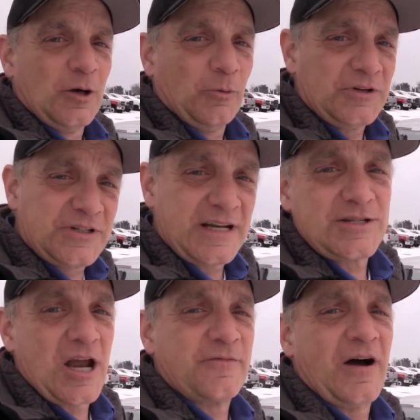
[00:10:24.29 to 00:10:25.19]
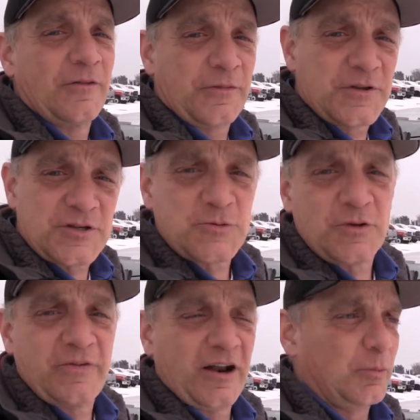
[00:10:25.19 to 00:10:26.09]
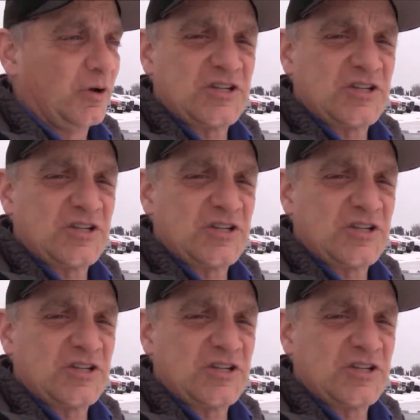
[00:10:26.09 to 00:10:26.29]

When TJ found that this was available,